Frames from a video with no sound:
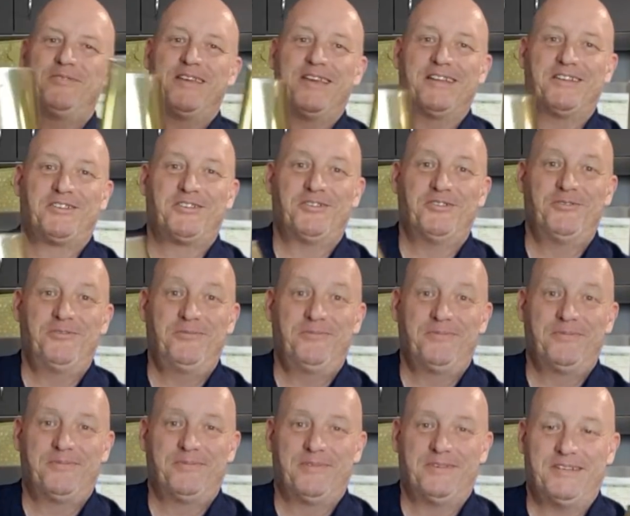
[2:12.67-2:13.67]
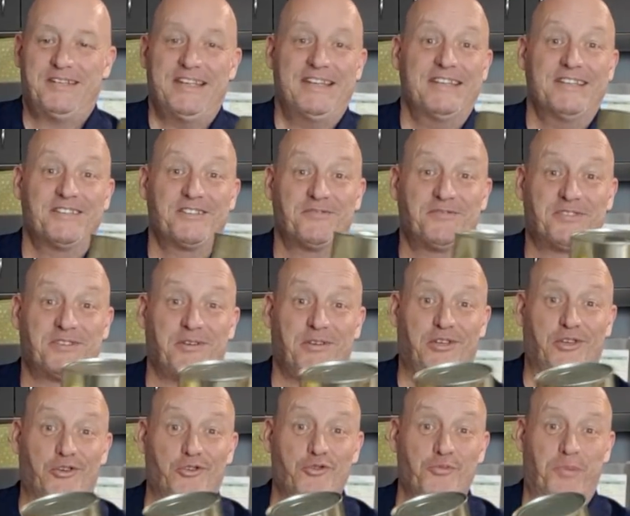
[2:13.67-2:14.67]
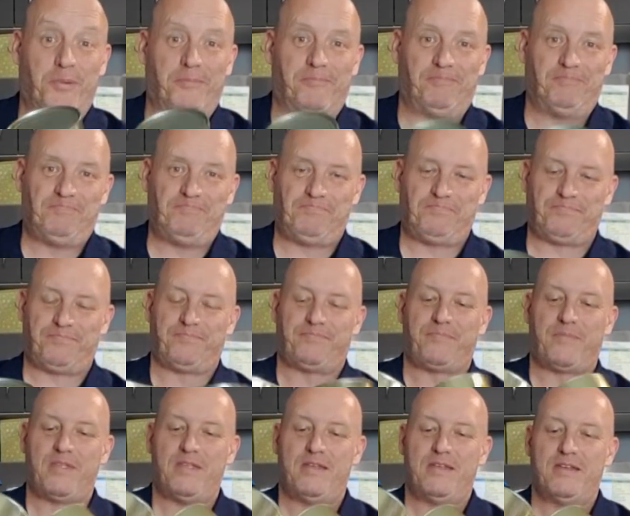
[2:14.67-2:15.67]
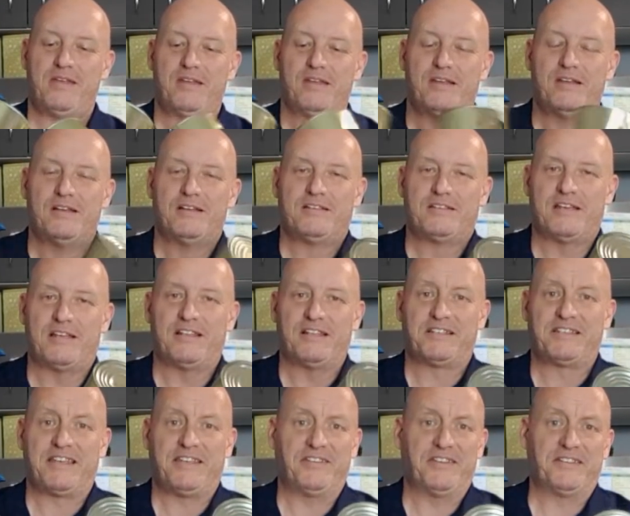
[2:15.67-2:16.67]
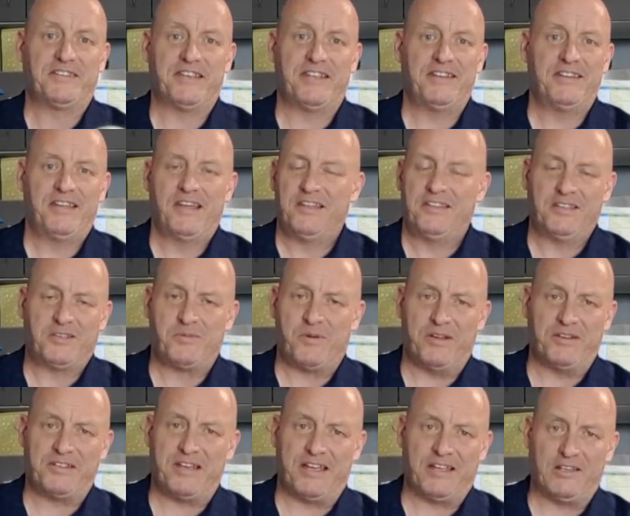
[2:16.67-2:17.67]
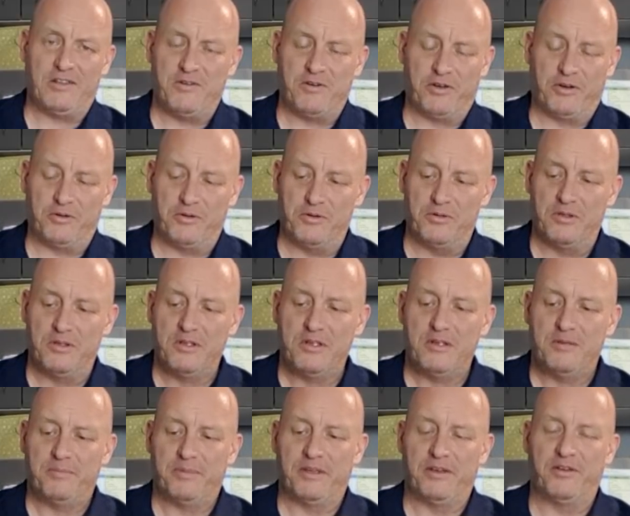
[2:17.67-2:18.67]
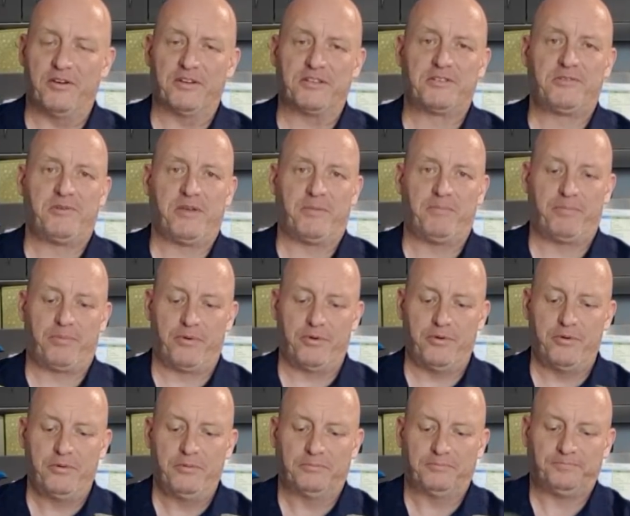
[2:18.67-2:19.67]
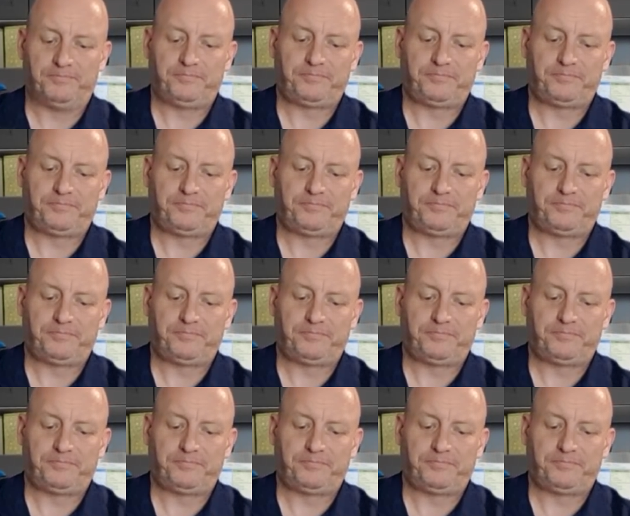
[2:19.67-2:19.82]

you get two tins of goop. So let's get this in. This won't take long at all. Be a nice quick brew.